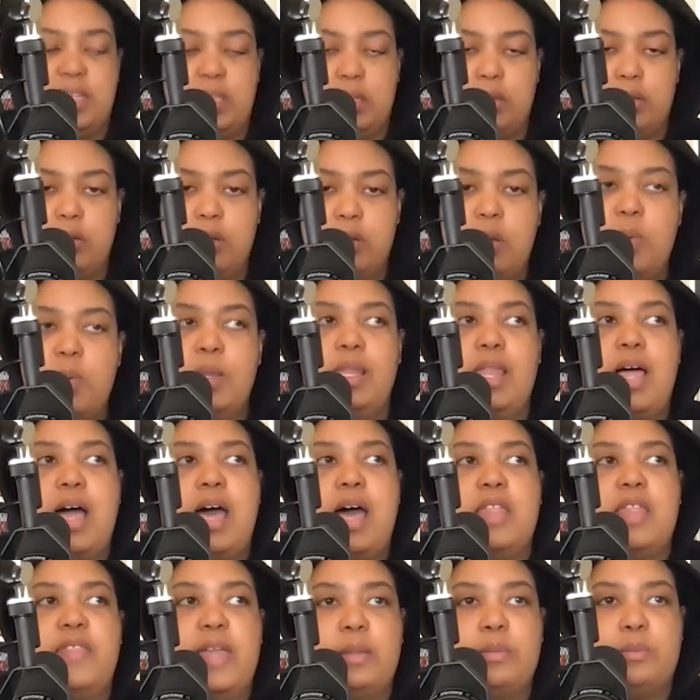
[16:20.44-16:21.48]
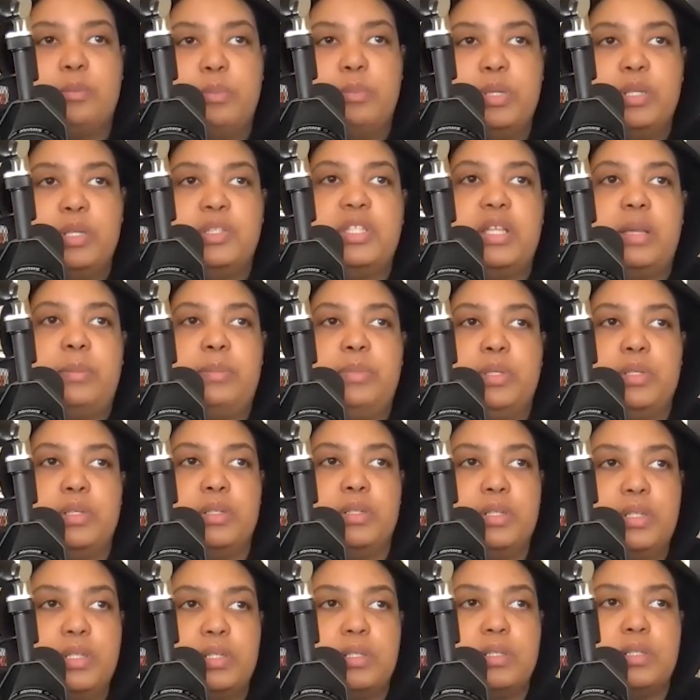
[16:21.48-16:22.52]
to hear no a lot, and that built up
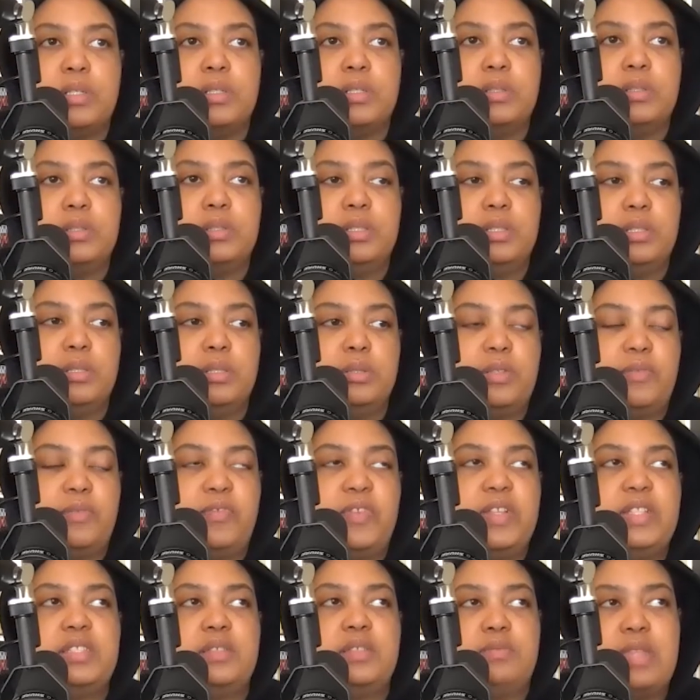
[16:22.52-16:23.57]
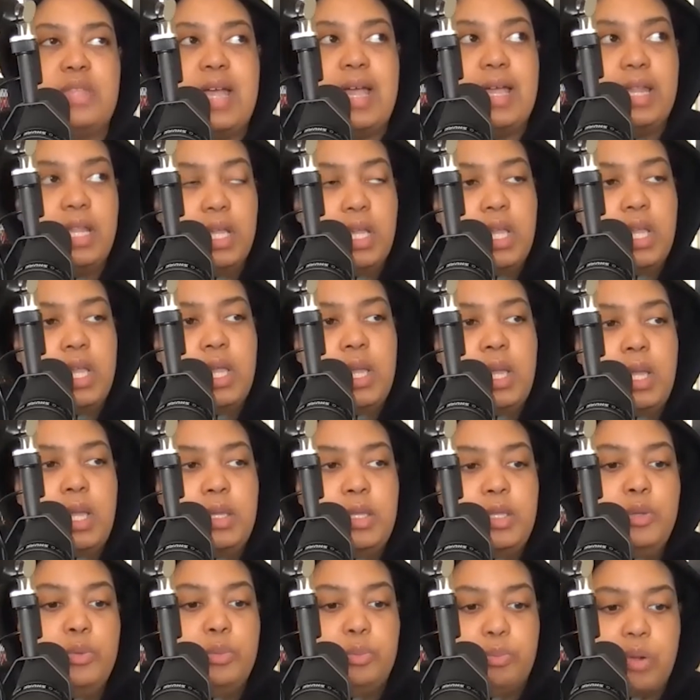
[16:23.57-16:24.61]
your defense of that?"
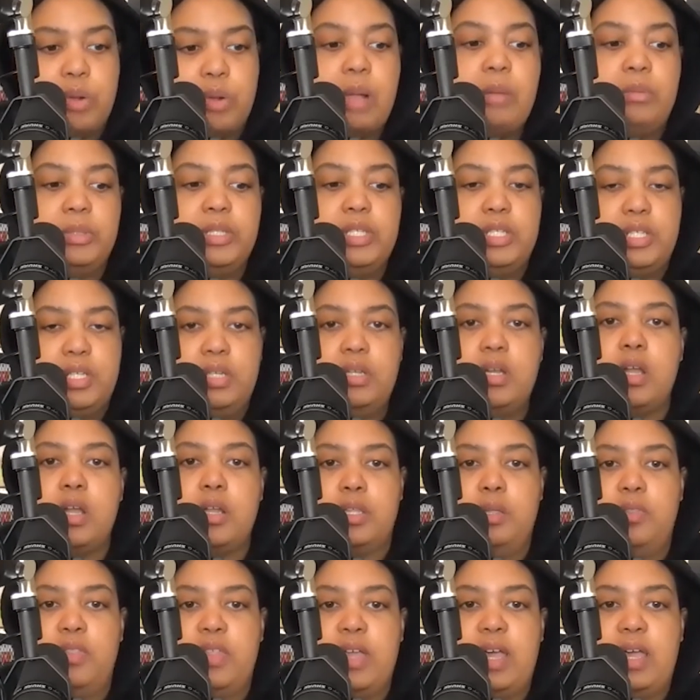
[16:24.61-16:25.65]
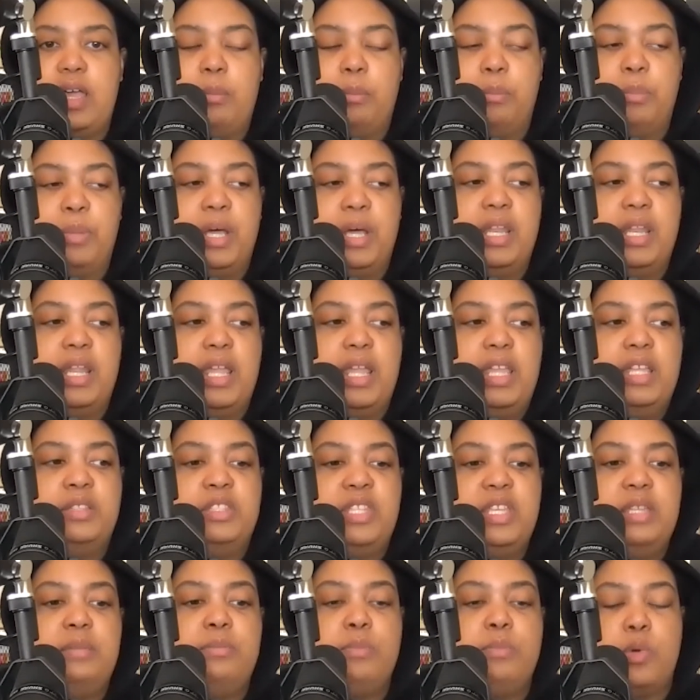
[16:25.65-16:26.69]
You probably could argue that, but it
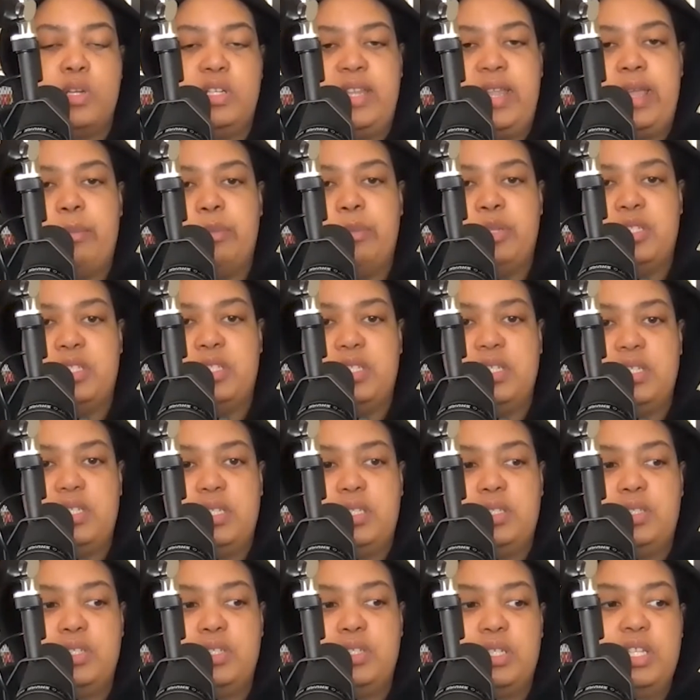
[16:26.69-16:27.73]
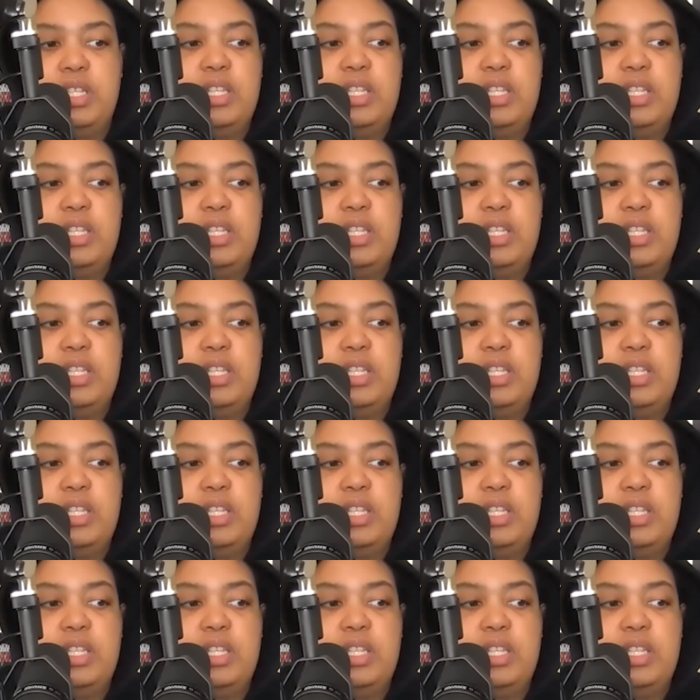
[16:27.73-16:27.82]
did more damage than it did good,